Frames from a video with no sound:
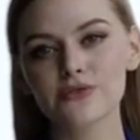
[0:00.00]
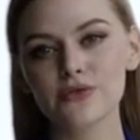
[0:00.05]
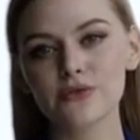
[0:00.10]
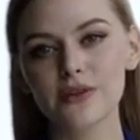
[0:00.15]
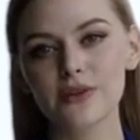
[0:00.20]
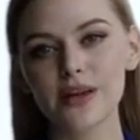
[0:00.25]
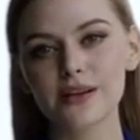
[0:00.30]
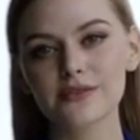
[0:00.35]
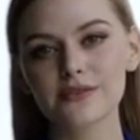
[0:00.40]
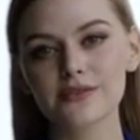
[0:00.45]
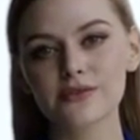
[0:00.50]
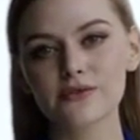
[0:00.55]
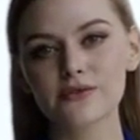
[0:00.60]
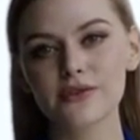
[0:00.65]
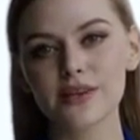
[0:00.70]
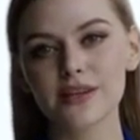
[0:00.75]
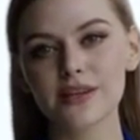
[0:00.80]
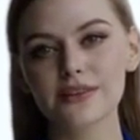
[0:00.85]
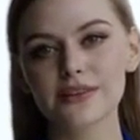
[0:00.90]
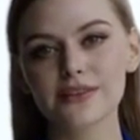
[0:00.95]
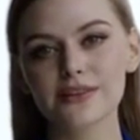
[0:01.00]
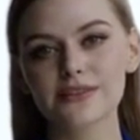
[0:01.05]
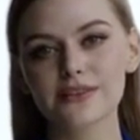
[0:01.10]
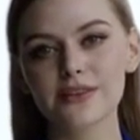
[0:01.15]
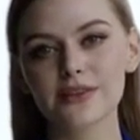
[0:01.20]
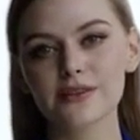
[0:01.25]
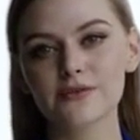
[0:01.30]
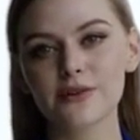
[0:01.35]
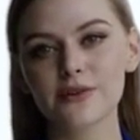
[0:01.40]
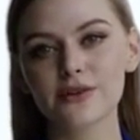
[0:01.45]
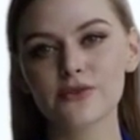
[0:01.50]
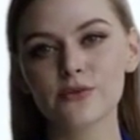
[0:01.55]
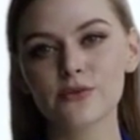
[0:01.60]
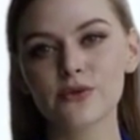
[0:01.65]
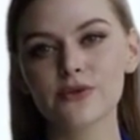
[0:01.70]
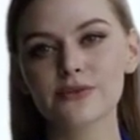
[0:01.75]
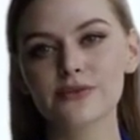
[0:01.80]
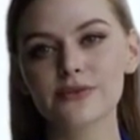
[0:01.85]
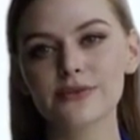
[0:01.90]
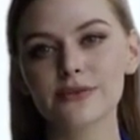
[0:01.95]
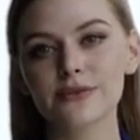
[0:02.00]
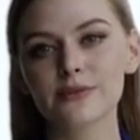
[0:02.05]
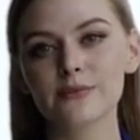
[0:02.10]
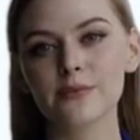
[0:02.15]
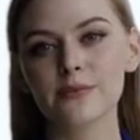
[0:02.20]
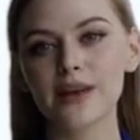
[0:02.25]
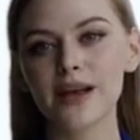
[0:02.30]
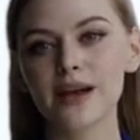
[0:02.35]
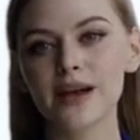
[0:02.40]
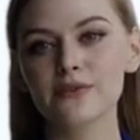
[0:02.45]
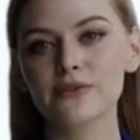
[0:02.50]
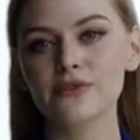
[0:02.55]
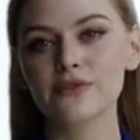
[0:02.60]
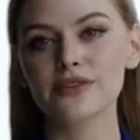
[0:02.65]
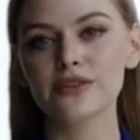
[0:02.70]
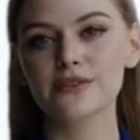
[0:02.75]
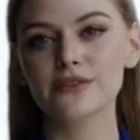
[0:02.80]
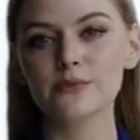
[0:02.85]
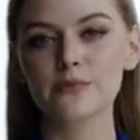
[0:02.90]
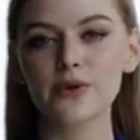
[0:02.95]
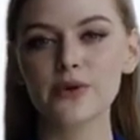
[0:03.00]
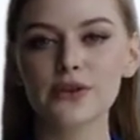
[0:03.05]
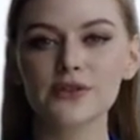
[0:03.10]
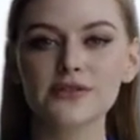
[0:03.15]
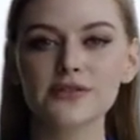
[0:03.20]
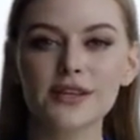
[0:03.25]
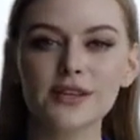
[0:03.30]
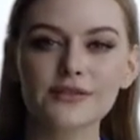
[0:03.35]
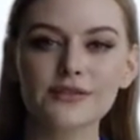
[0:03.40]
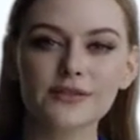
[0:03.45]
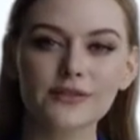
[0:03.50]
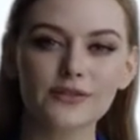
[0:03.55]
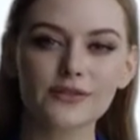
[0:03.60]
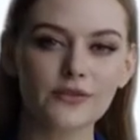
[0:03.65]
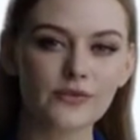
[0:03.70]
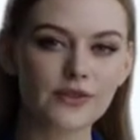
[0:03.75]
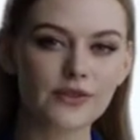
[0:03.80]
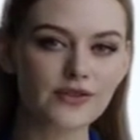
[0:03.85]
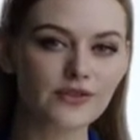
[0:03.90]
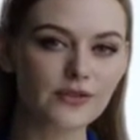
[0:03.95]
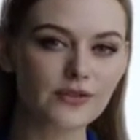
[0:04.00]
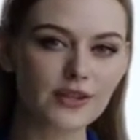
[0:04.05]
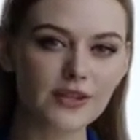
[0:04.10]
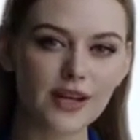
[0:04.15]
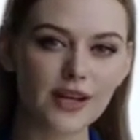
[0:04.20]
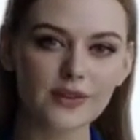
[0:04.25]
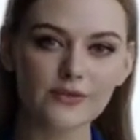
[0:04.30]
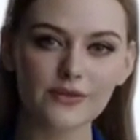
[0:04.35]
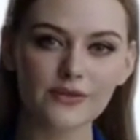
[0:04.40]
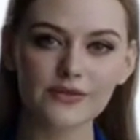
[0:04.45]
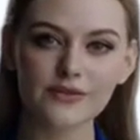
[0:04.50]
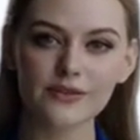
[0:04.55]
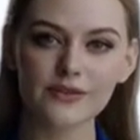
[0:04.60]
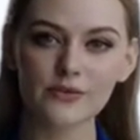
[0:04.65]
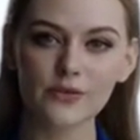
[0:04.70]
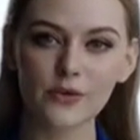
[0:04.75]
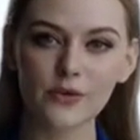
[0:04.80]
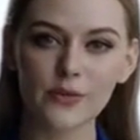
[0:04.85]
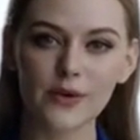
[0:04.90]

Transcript: Some people compare AI to expert systems, which were popular in the 1980s.